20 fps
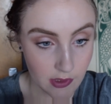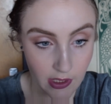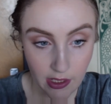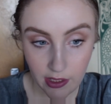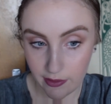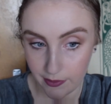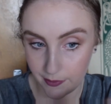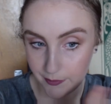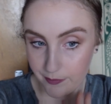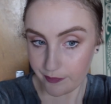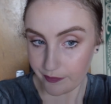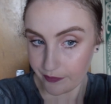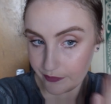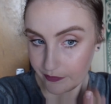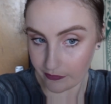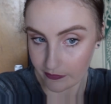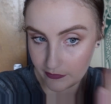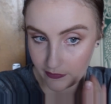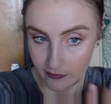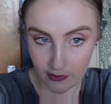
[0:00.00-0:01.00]
Yeah,
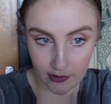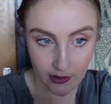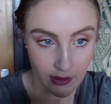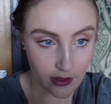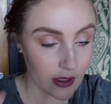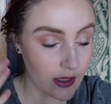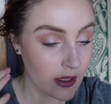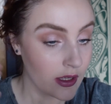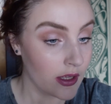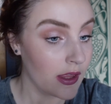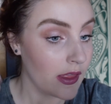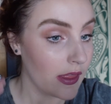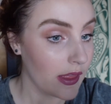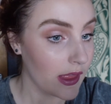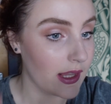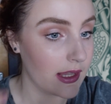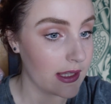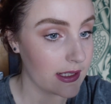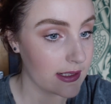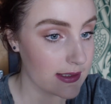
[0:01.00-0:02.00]

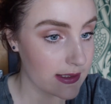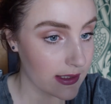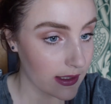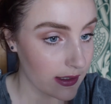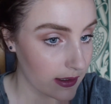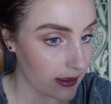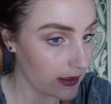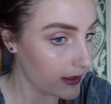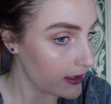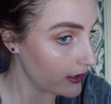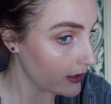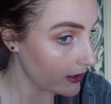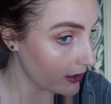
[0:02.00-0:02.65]
that looks good.